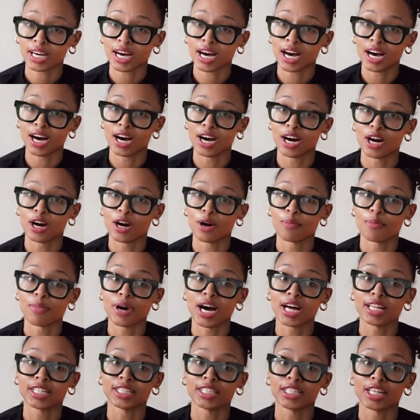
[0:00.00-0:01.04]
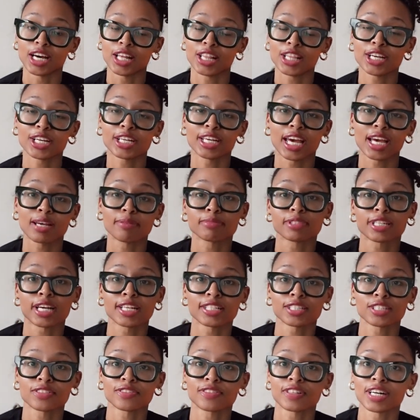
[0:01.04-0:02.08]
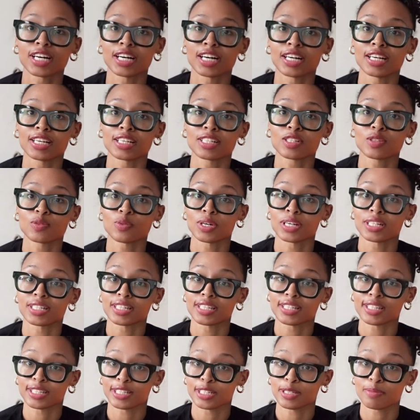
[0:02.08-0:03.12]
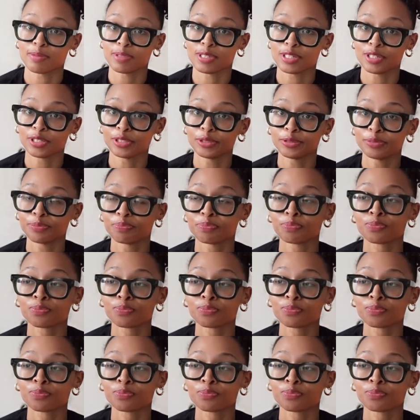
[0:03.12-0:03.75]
another game changer for us was a sleep suit,